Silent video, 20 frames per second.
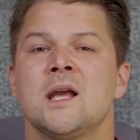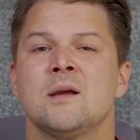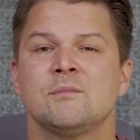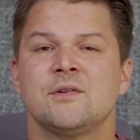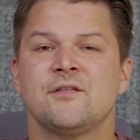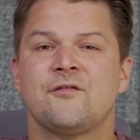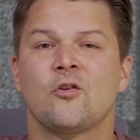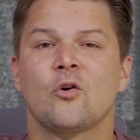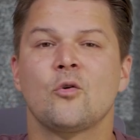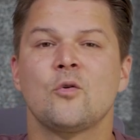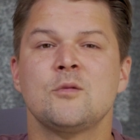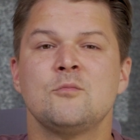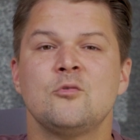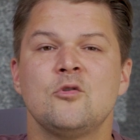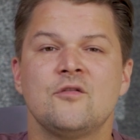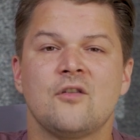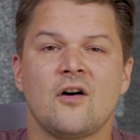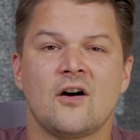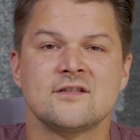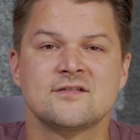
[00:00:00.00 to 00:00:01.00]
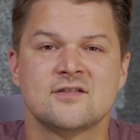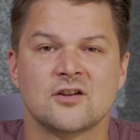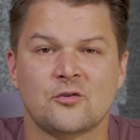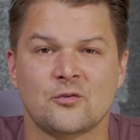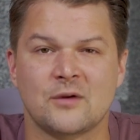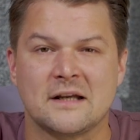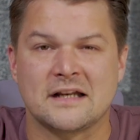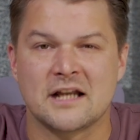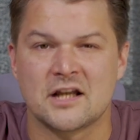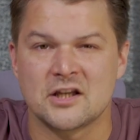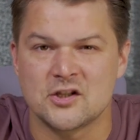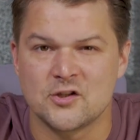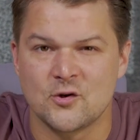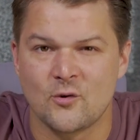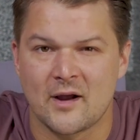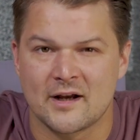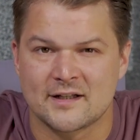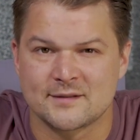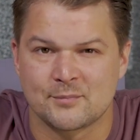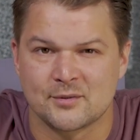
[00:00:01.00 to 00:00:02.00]
Before we move on to creating a
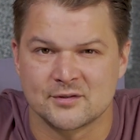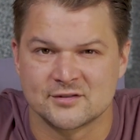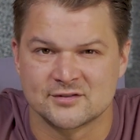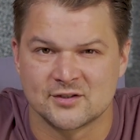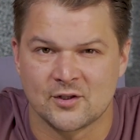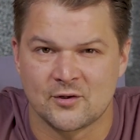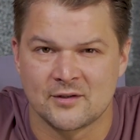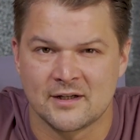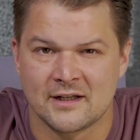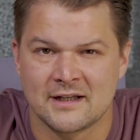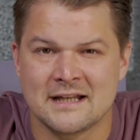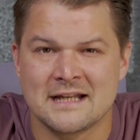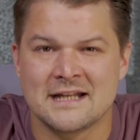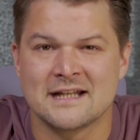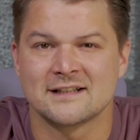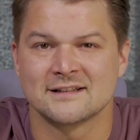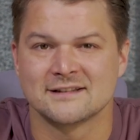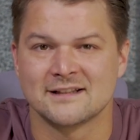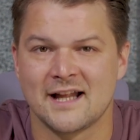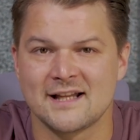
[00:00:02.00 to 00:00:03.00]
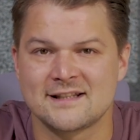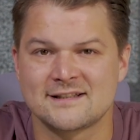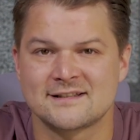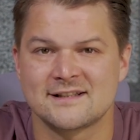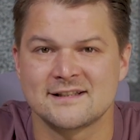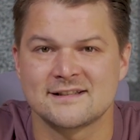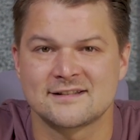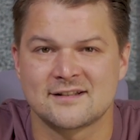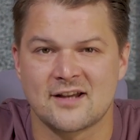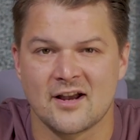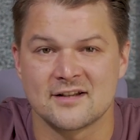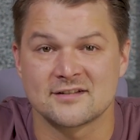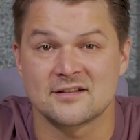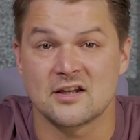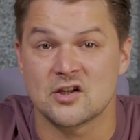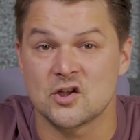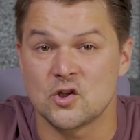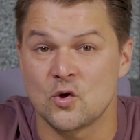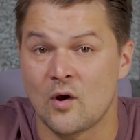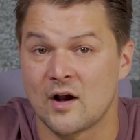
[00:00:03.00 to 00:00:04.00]
UX persona, let's discuss
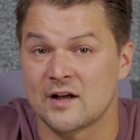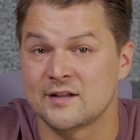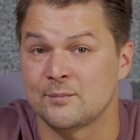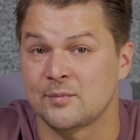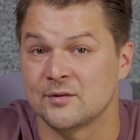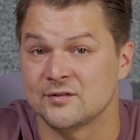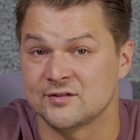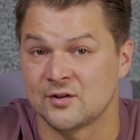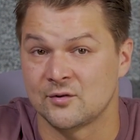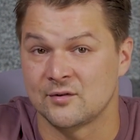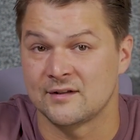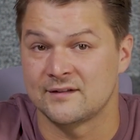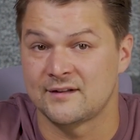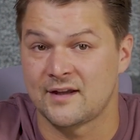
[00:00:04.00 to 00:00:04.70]
UX persona